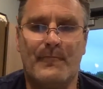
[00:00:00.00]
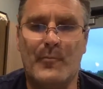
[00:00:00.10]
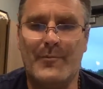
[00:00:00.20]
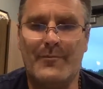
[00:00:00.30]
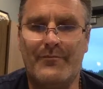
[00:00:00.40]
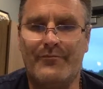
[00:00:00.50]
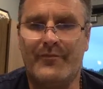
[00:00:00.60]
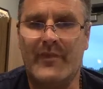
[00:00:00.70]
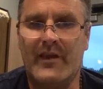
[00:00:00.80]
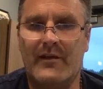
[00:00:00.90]
when did you
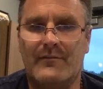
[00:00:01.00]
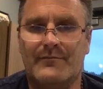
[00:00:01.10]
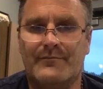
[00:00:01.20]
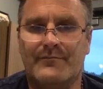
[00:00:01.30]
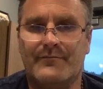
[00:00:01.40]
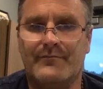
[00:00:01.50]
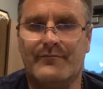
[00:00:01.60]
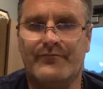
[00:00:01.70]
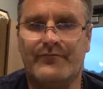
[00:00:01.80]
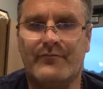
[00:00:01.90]
realize you were a
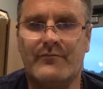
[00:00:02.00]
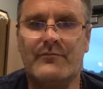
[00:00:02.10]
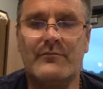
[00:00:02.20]
defender